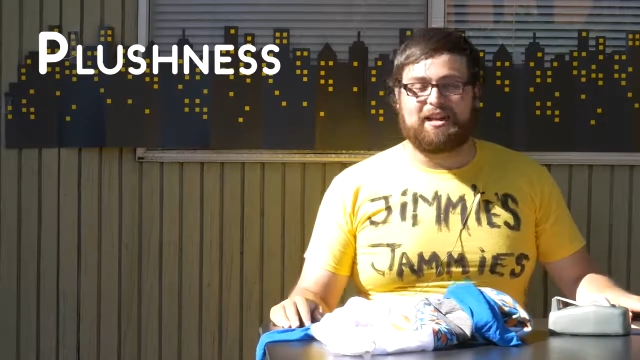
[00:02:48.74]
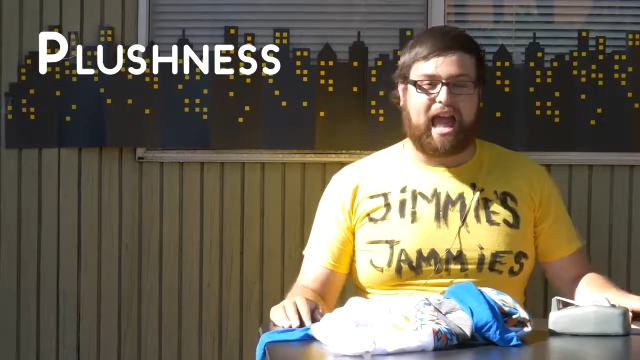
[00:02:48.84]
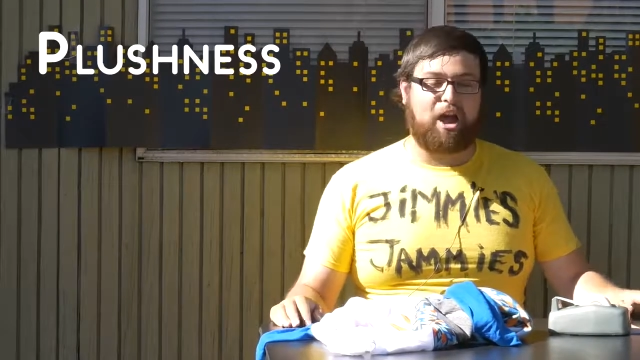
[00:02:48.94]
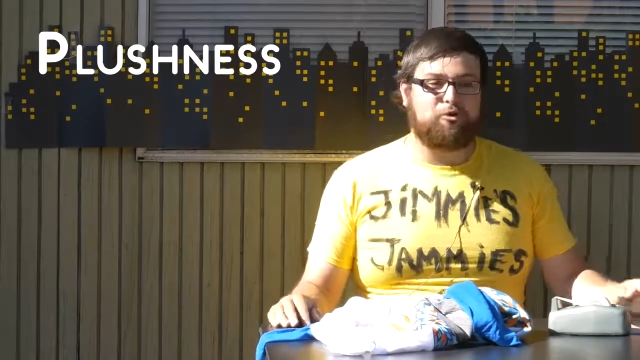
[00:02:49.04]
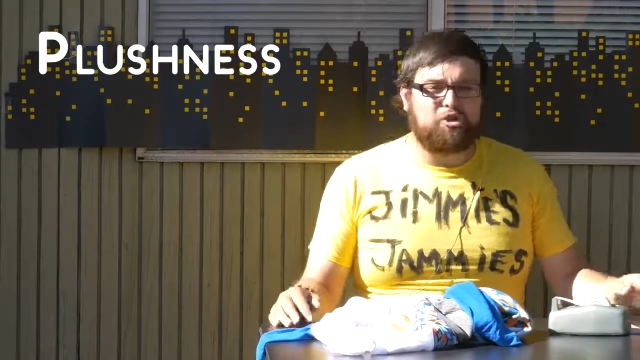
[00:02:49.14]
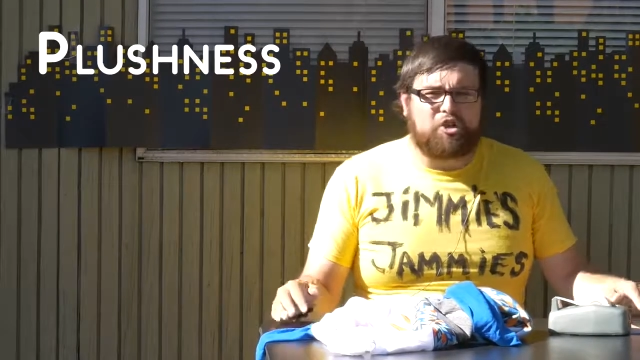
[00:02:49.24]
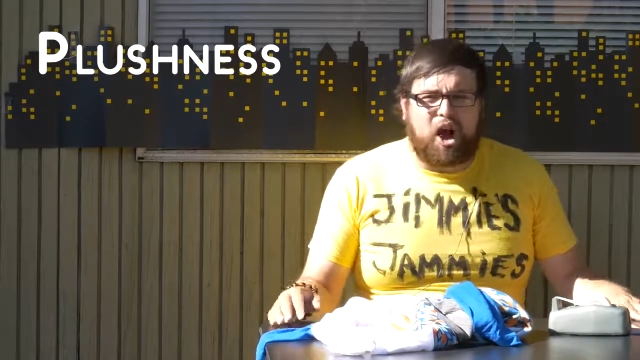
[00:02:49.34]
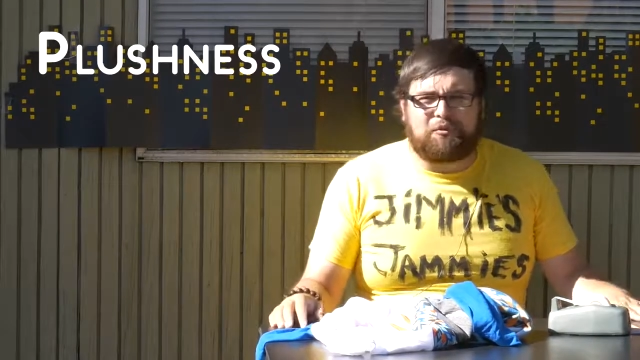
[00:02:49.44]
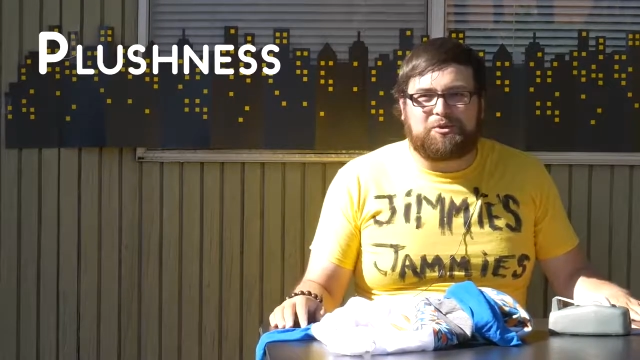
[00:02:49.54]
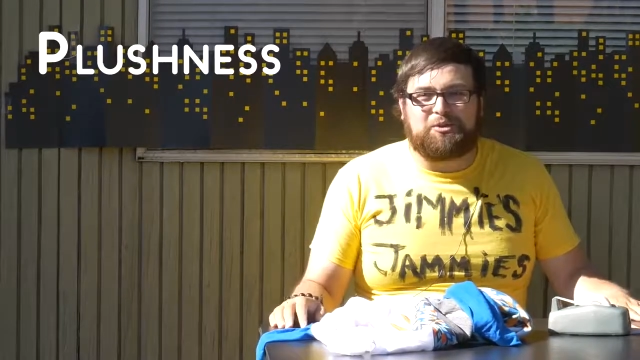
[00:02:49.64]
How
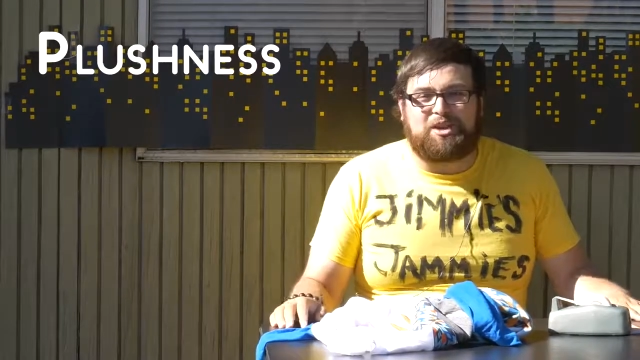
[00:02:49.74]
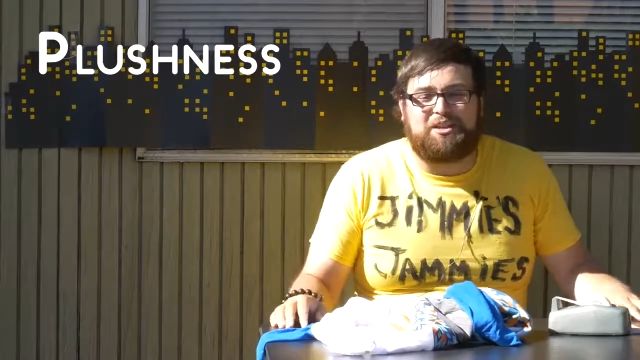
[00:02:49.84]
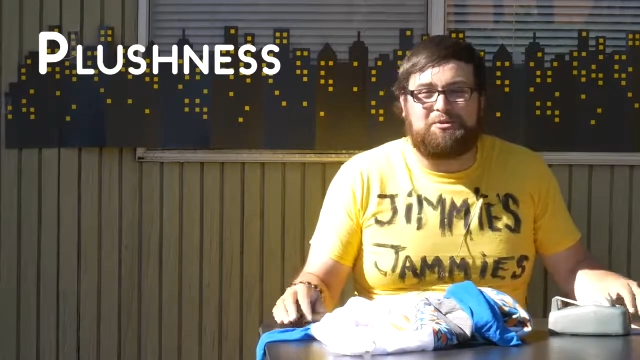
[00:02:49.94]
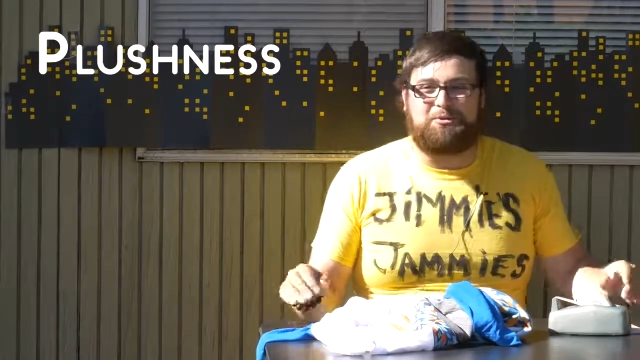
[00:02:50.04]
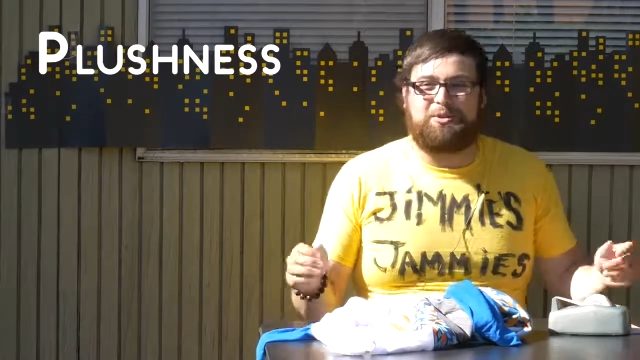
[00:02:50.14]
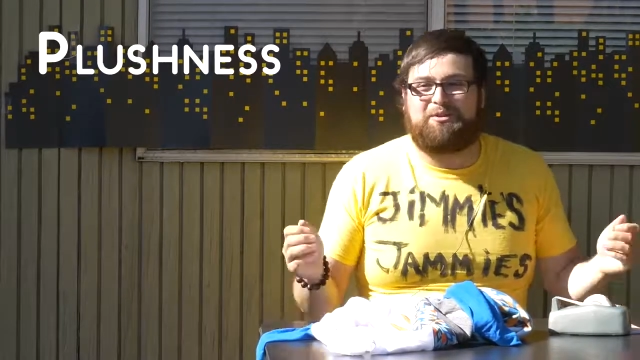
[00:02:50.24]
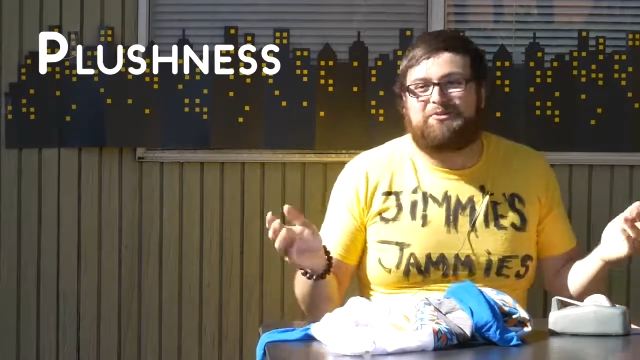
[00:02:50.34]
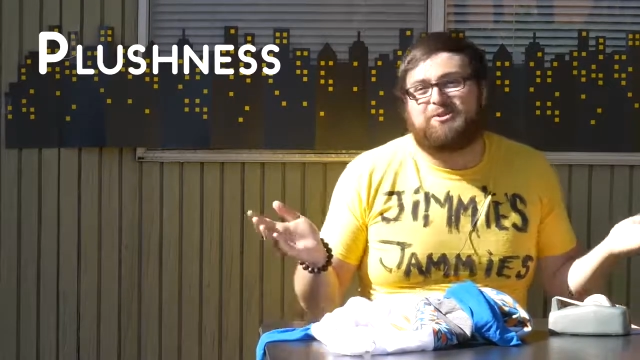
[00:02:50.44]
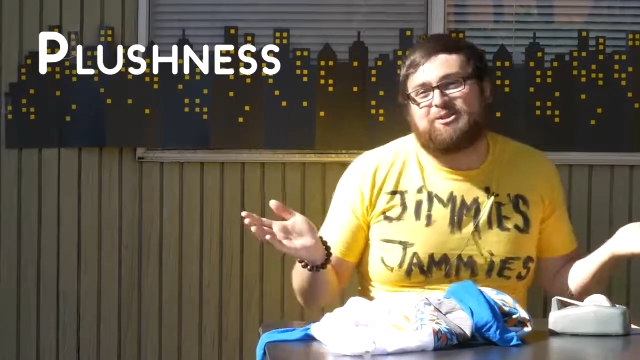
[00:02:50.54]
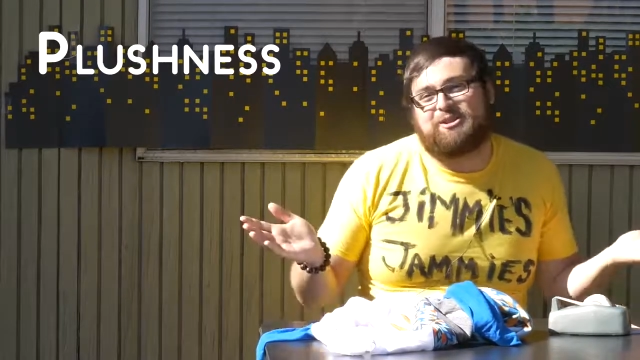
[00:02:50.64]
soft are they? Do they feel